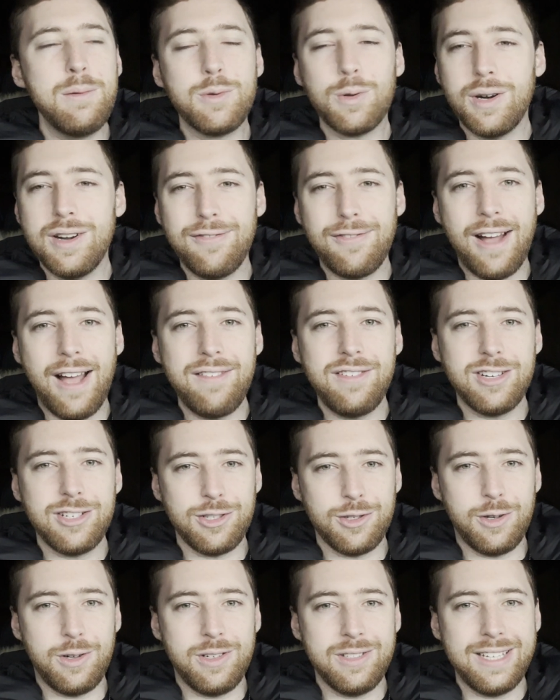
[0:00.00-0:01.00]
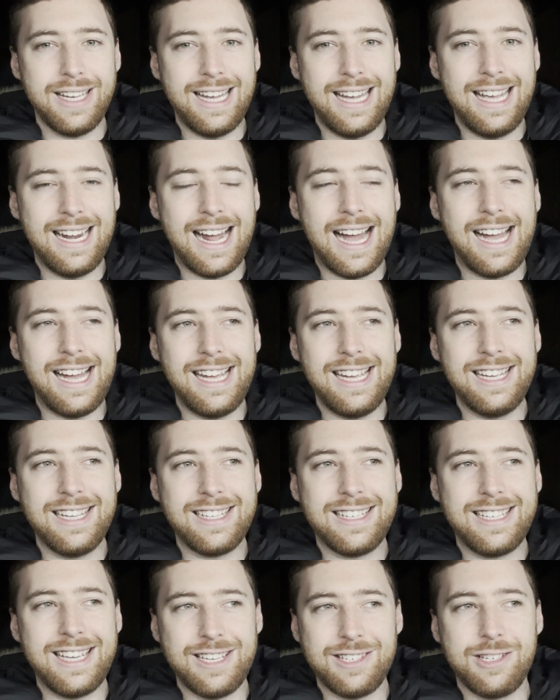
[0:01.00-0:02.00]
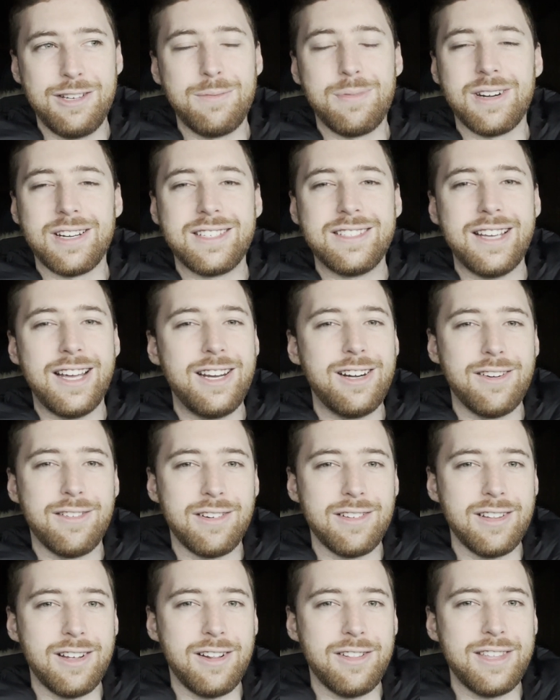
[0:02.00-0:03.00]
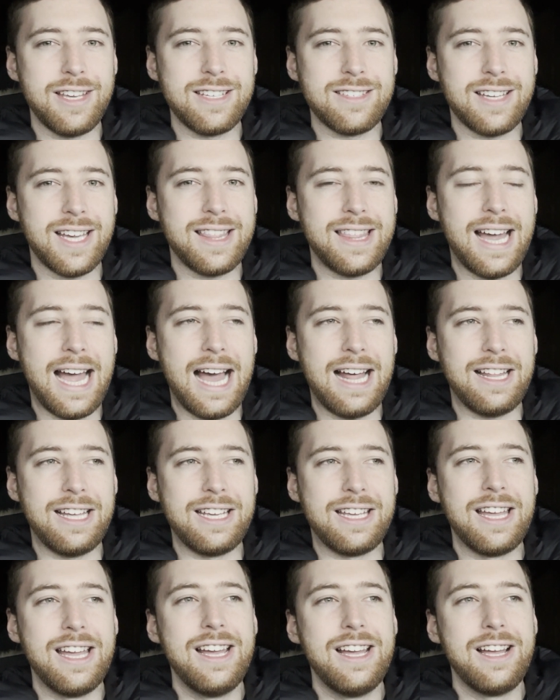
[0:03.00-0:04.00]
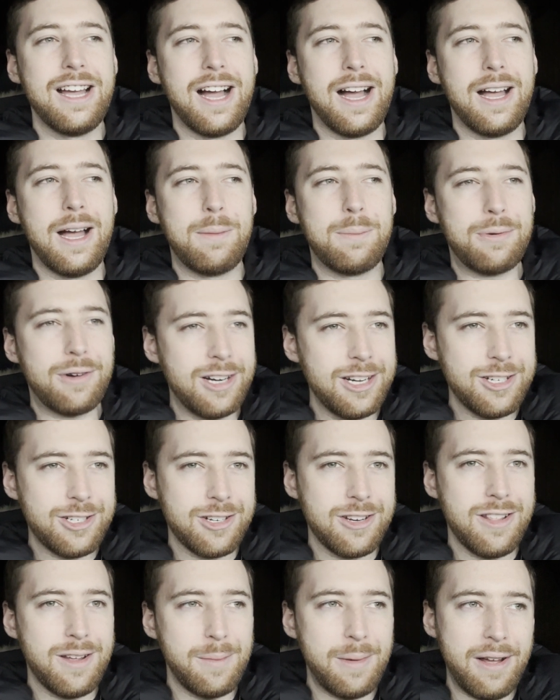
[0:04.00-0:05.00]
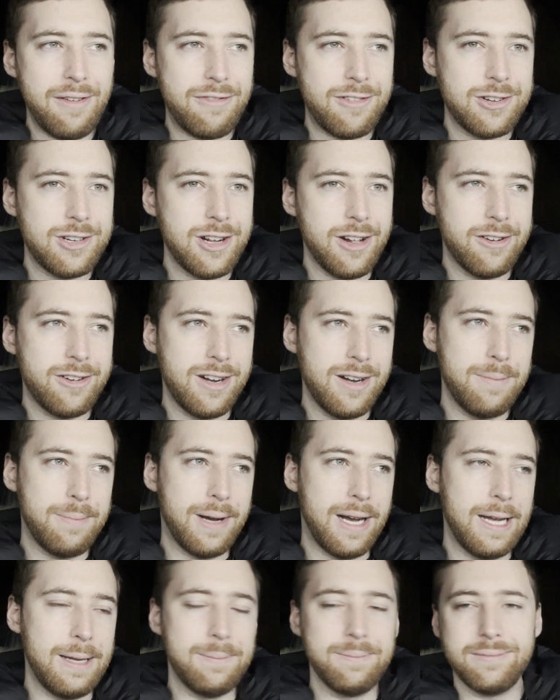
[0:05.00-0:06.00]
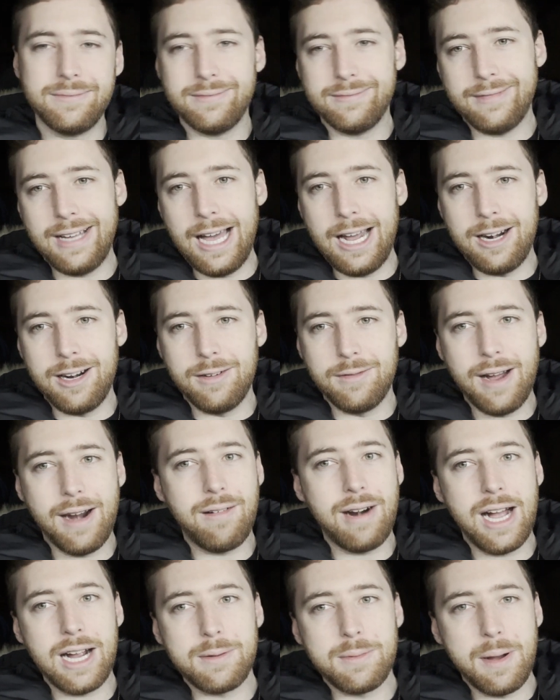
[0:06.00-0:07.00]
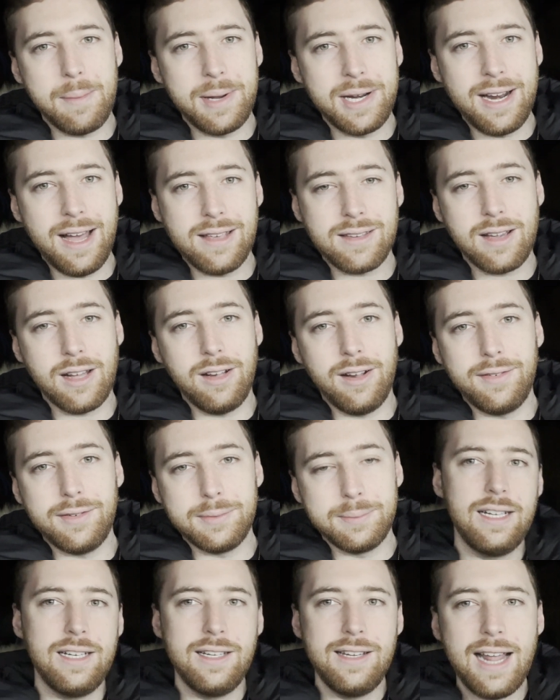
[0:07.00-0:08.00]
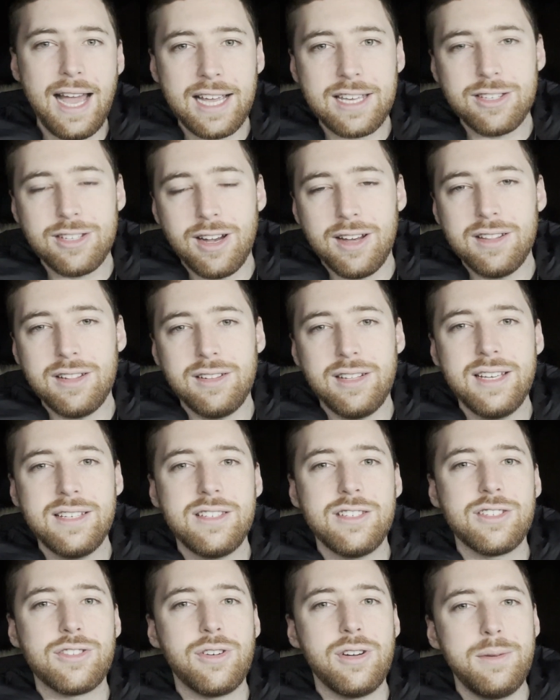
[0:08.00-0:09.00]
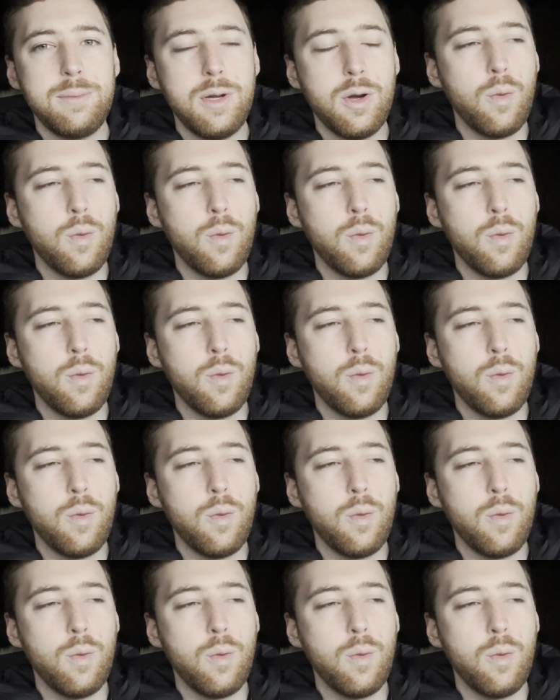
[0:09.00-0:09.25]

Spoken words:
25 years old and I get super excited over little things like that. Like, I'm pretty sure they're meant for children, but I don't know. I rock them on my desk. I love them. Next on the list is going to be a